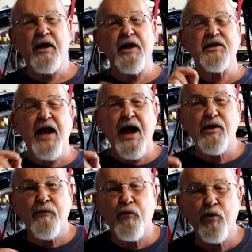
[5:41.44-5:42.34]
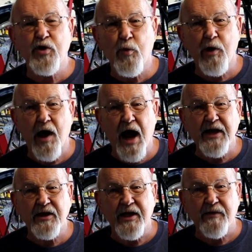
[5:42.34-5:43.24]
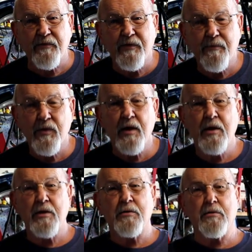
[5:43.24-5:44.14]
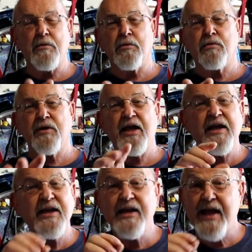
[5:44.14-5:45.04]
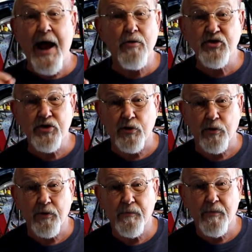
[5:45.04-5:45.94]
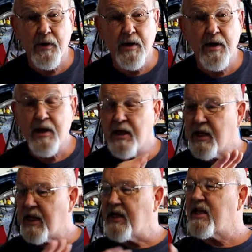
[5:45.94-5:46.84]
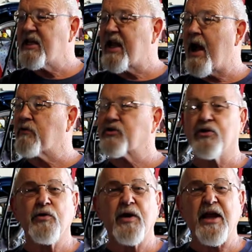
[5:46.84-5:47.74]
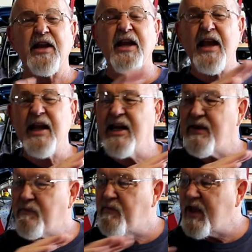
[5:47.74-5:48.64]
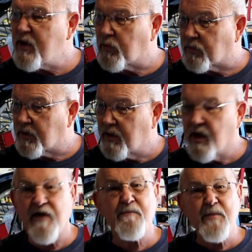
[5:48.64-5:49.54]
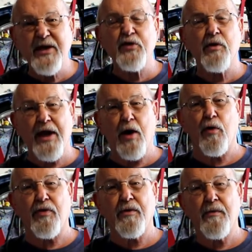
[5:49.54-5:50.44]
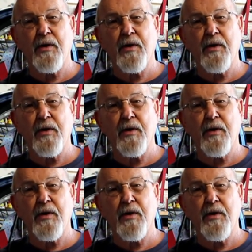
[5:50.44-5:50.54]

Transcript: In California, where I live, any counselor in any field of mental health,